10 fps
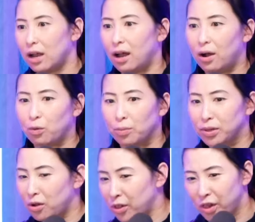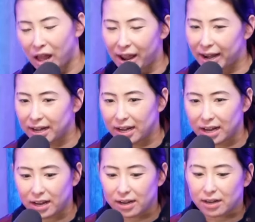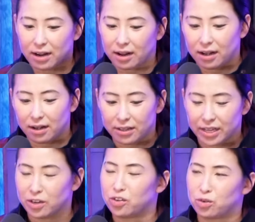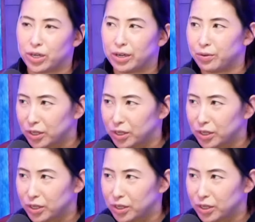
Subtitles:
were below the line in the industry,